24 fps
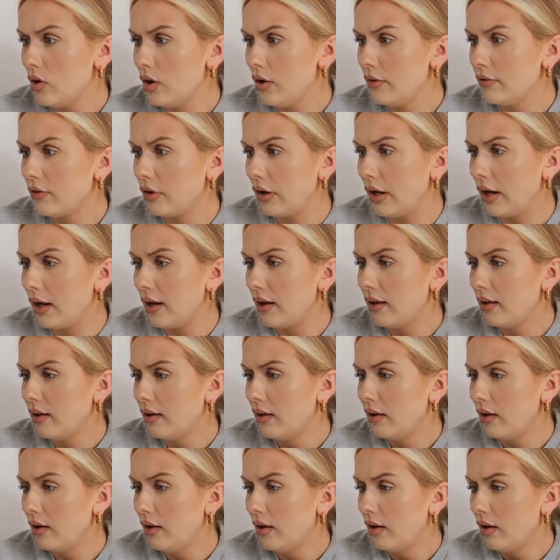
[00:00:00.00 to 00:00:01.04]
over it.
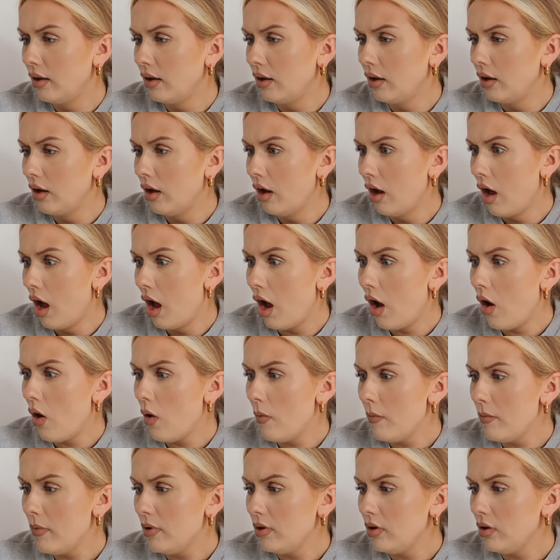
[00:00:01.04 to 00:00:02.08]

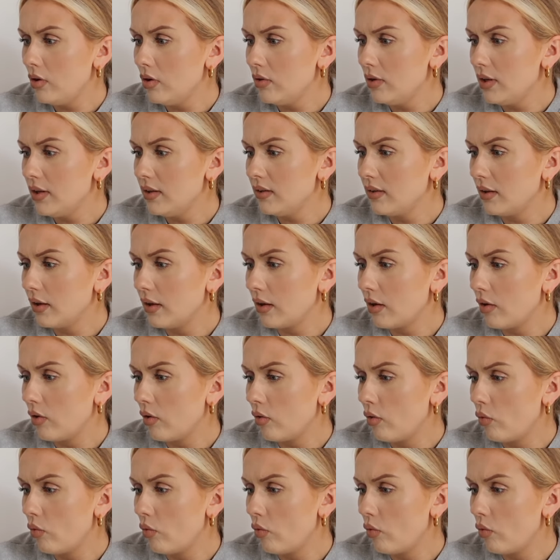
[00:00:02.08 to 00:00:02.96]
Oh my god, it is like